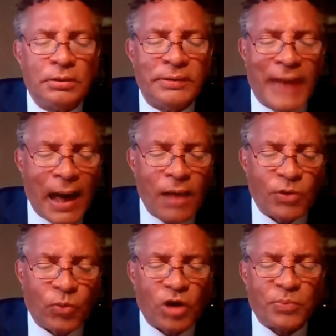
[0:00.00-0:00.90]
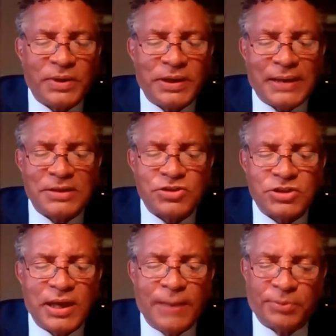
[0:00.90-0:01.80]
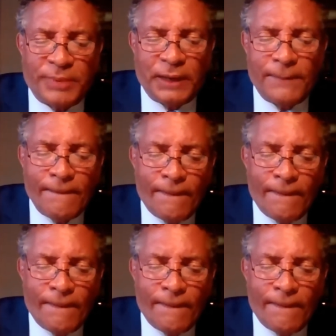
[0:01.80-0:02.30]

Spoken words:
Now the work begins to implement it.